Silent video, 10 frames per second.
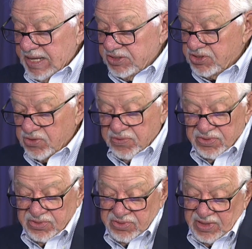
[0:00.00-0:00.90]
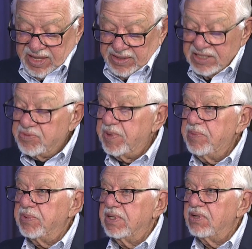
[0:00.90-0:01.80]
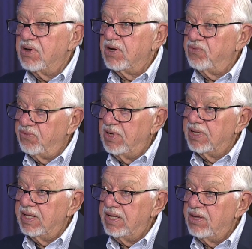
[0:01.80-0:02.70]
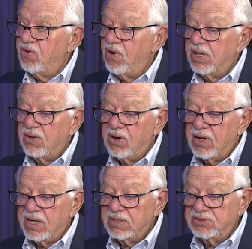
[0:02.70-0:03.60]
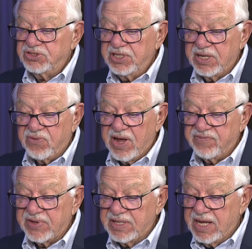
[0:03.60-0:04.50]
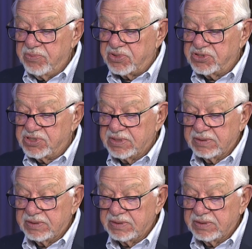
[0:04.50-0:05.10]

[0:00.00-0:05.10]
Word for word: So, and these people are really all our geographic neighbors.